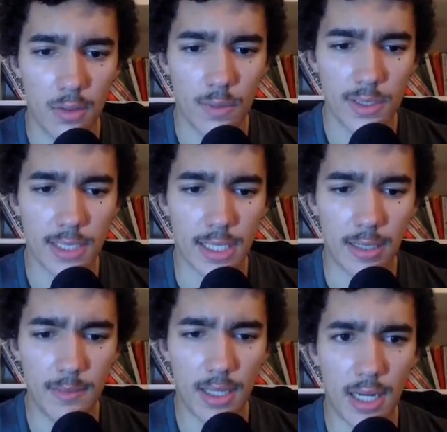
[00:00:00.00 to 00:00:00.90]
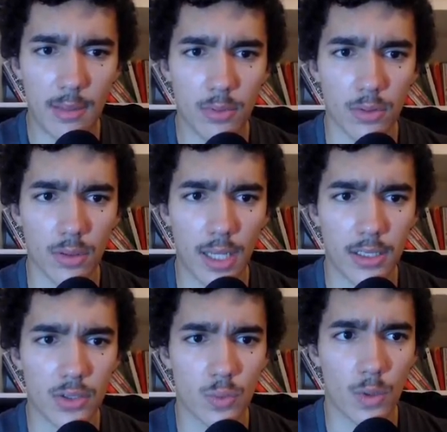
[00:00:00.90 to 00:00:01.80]
One second, let me enable like
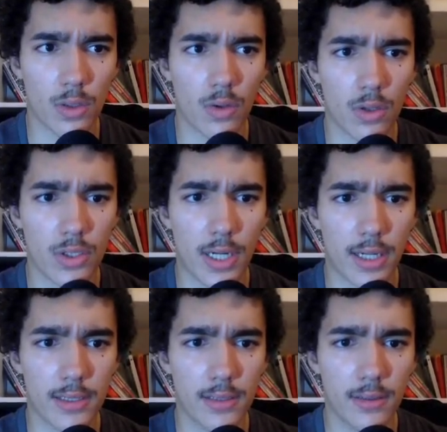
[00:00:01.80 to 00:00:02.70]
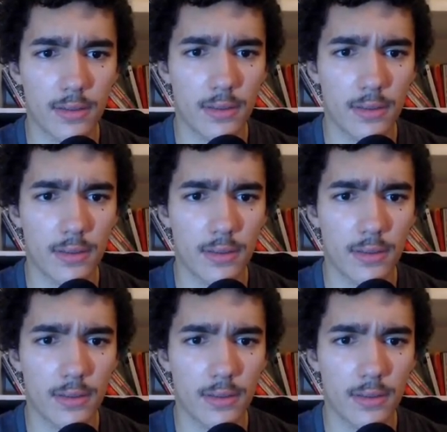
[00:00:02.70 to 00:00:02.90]
just one contract.